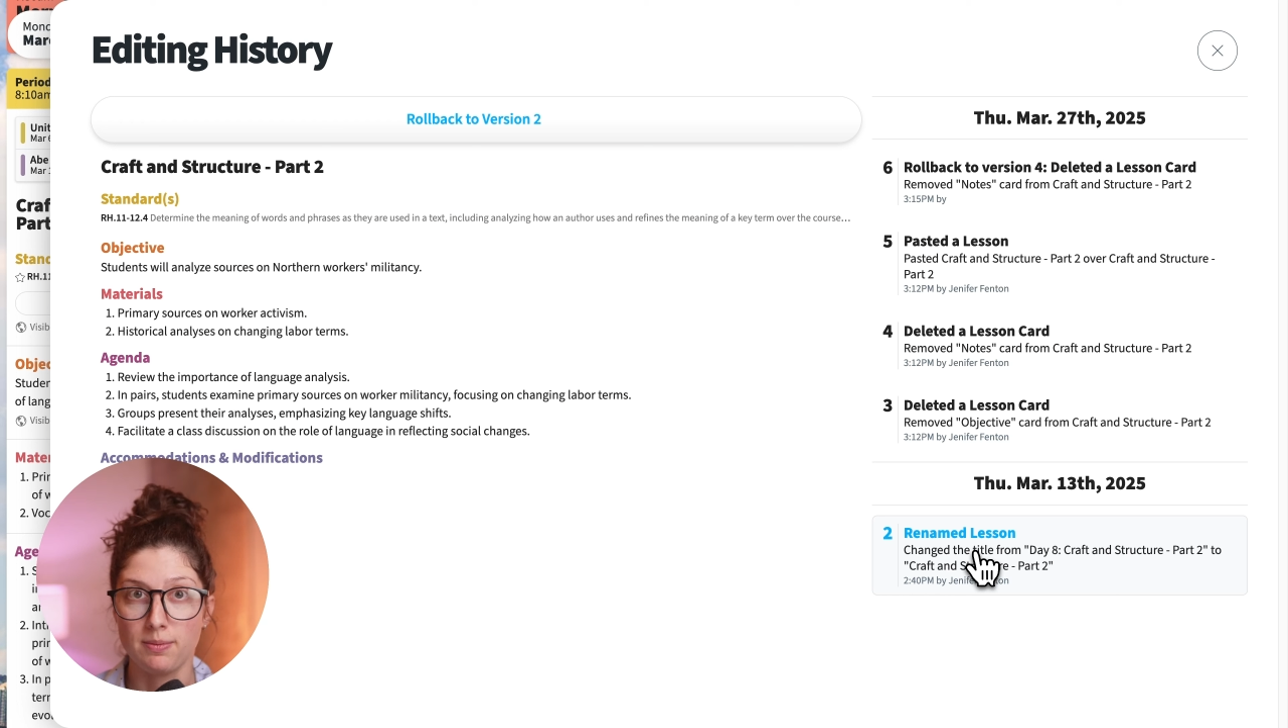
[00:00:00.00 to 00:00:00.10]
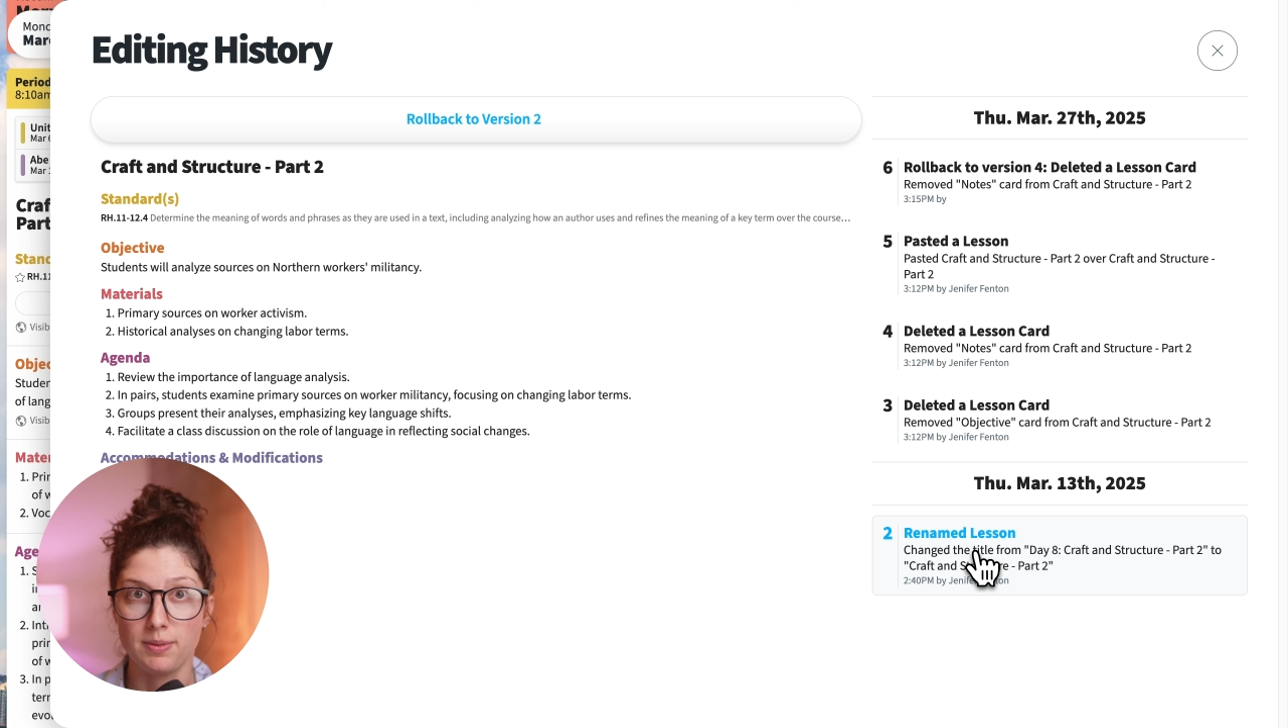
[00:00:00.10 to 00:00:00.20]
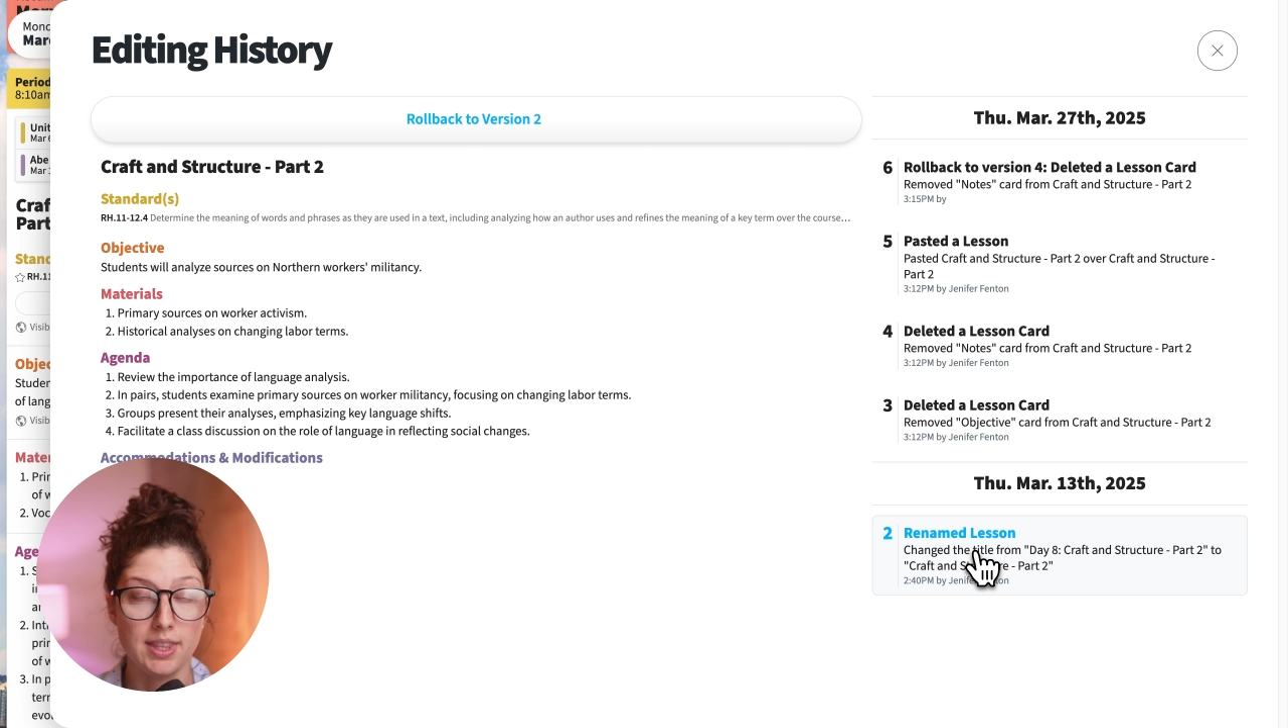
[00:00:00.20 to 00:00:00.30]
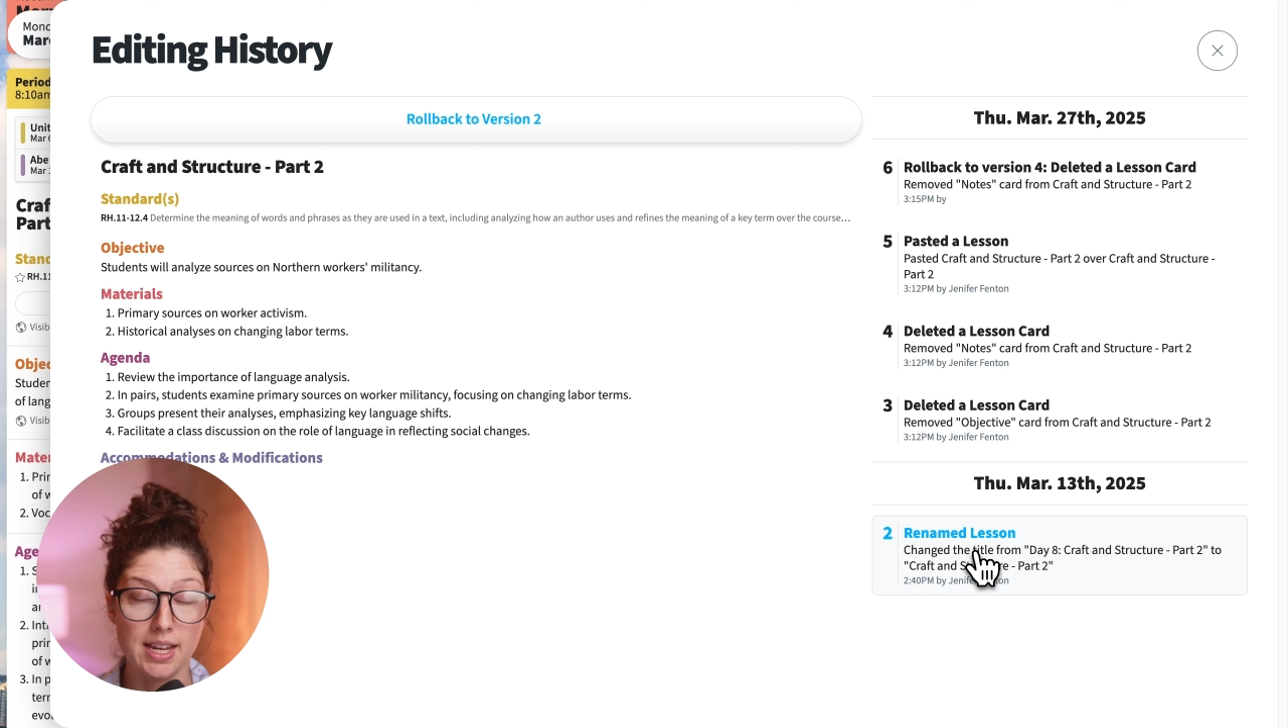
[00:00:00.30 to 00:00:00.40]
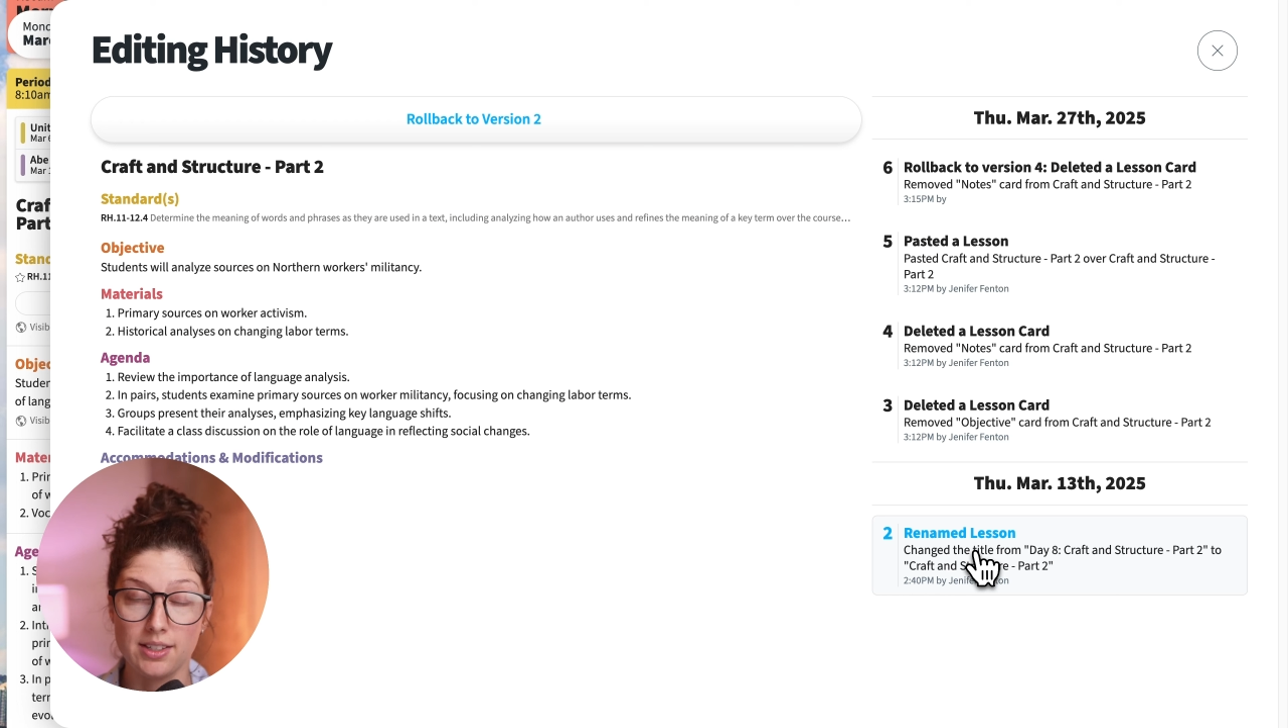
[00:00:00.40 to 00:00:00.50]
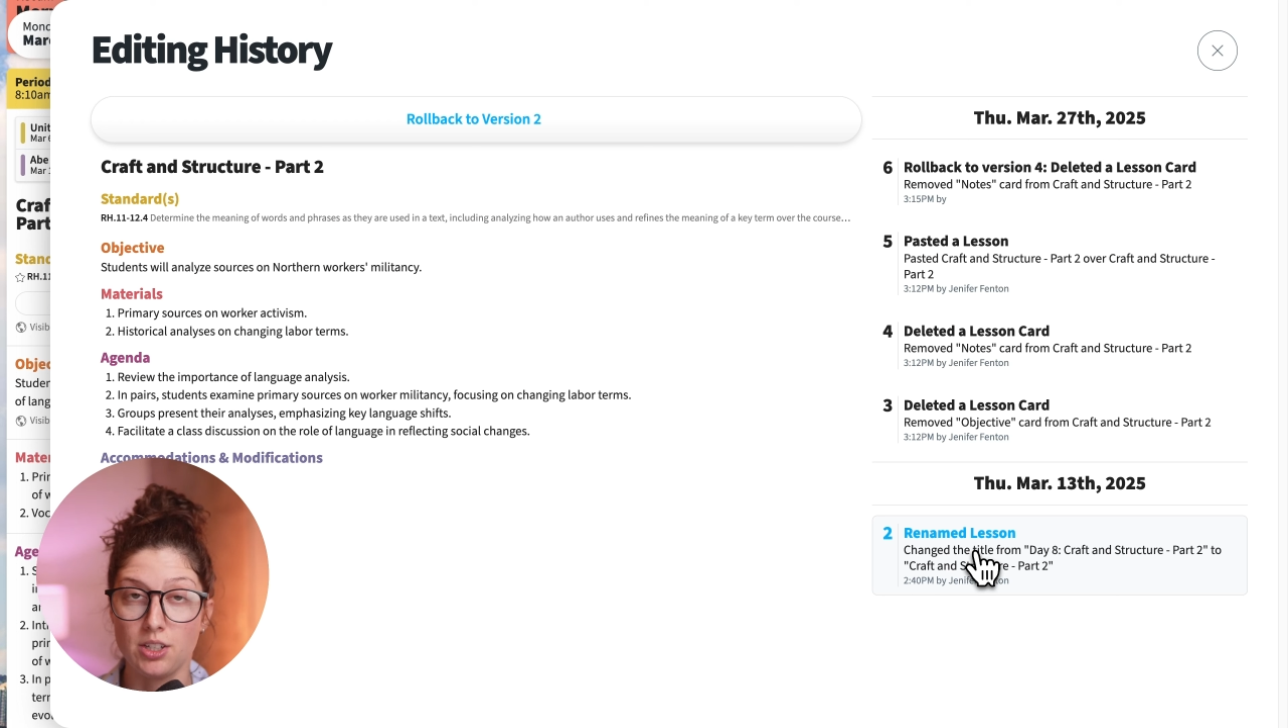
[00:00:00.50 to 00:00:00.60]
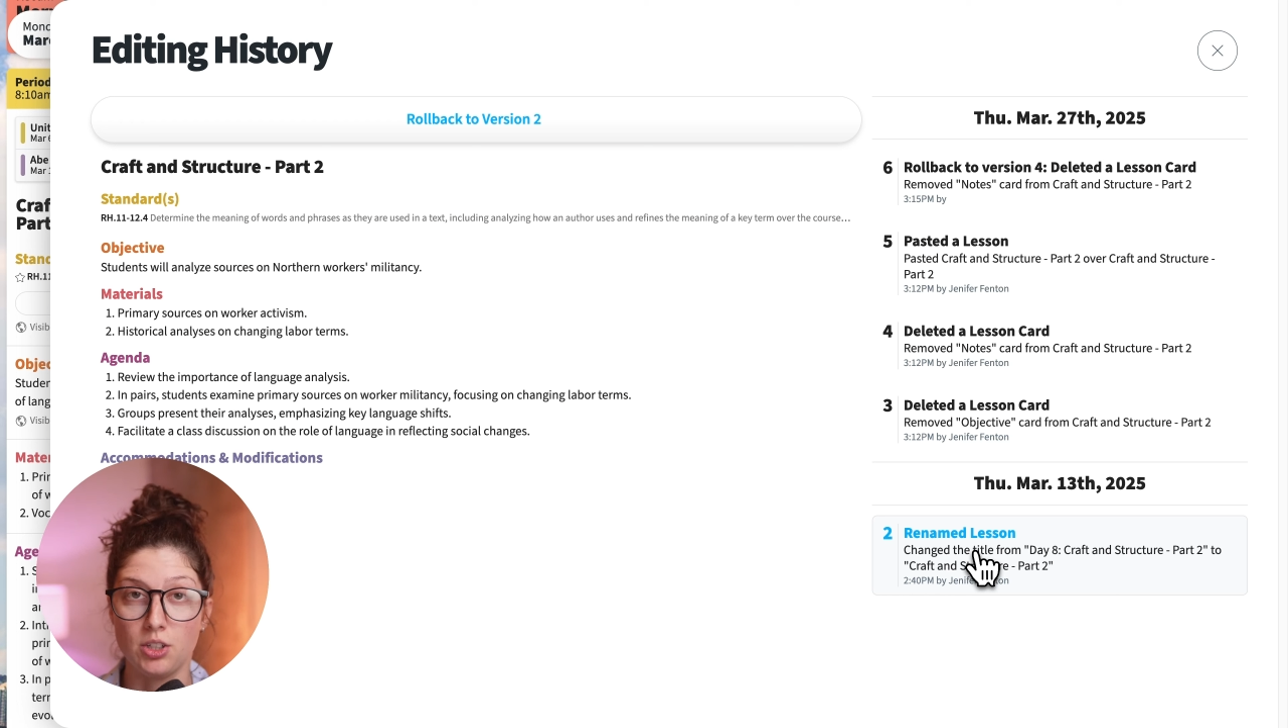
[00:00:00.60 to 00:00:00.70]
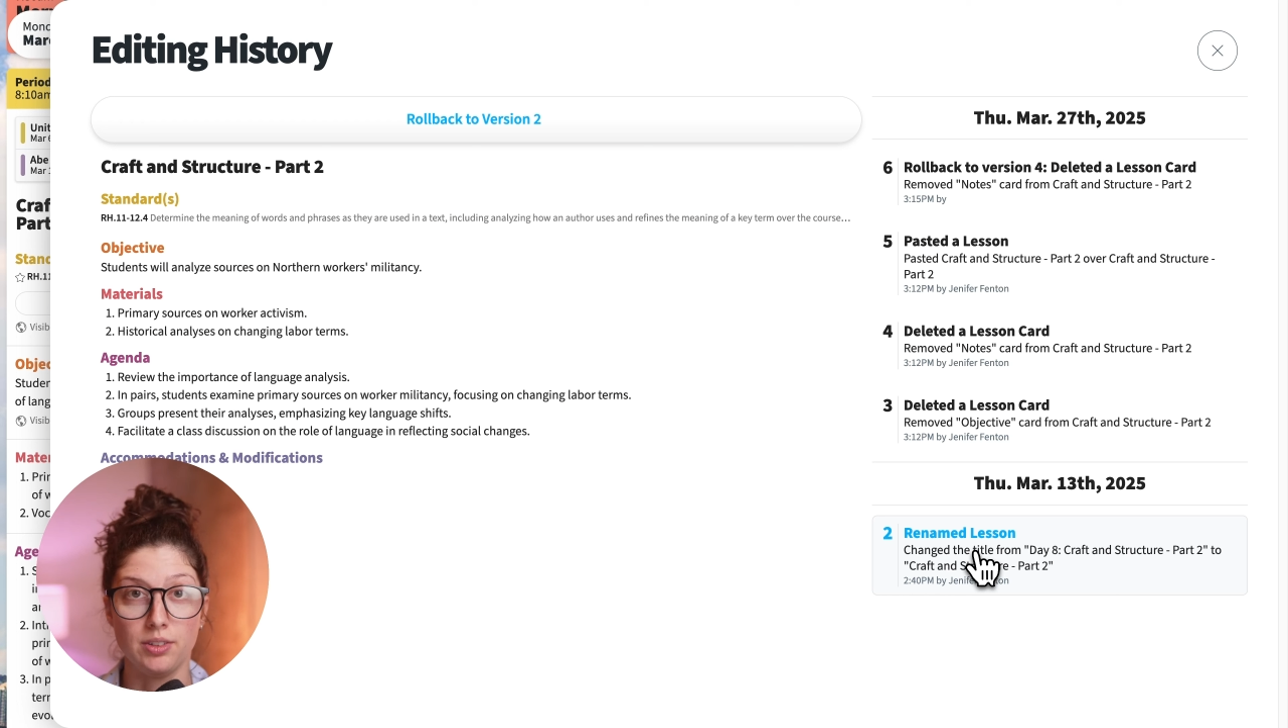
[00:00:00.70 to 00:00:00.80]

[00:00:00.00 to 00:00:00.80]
things in your